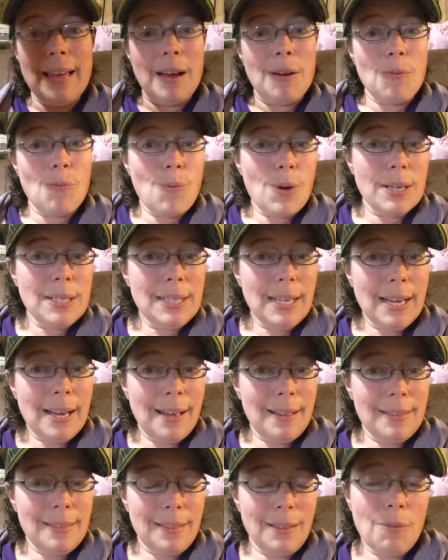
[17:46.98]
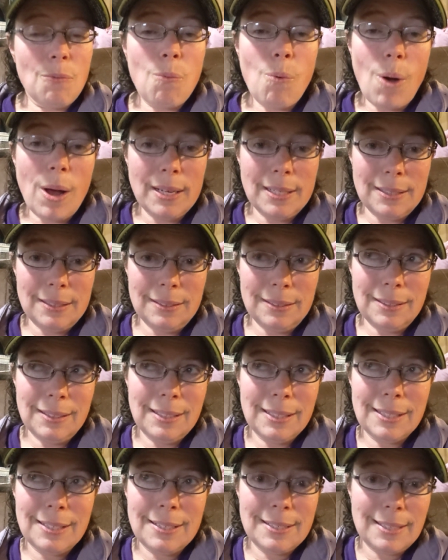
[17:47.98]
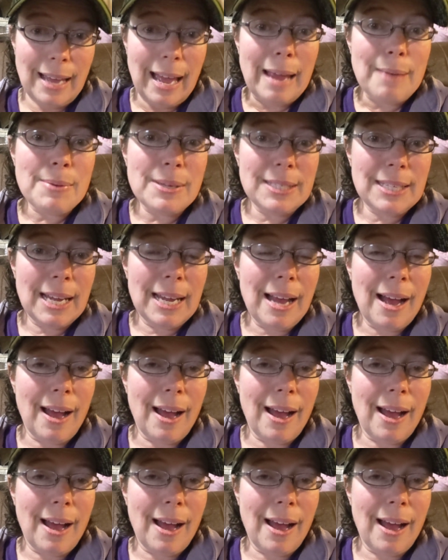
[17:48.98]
that one time a day